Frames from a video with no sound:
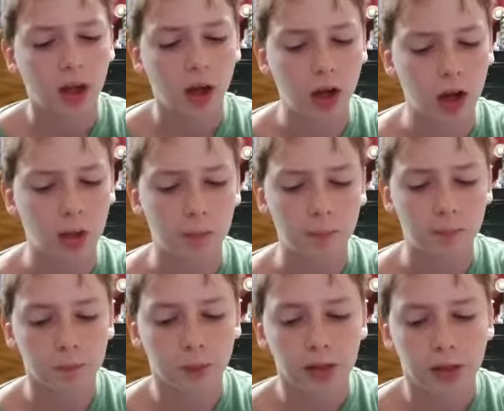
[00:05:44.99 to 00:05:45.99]
Um,
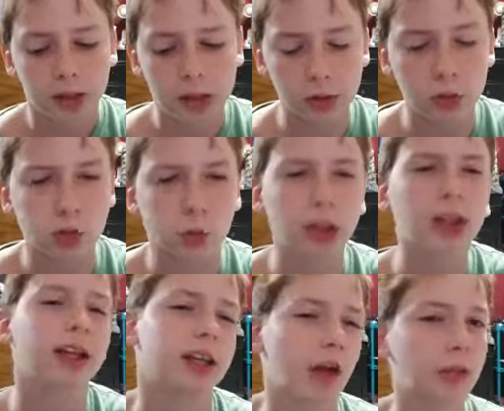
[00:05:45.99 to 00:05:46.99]
he's
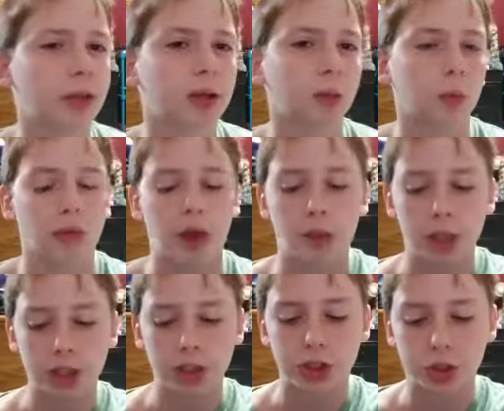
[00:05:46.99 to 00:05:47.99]
really nothing without
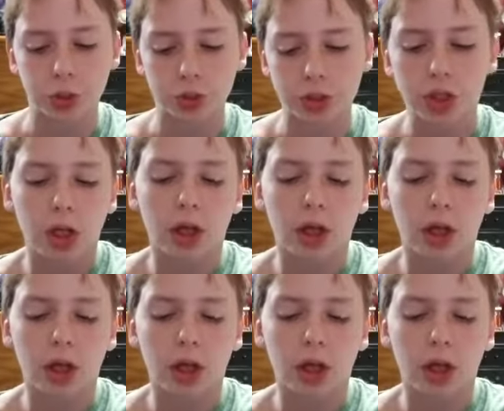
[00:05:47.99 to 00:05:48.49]
his suit,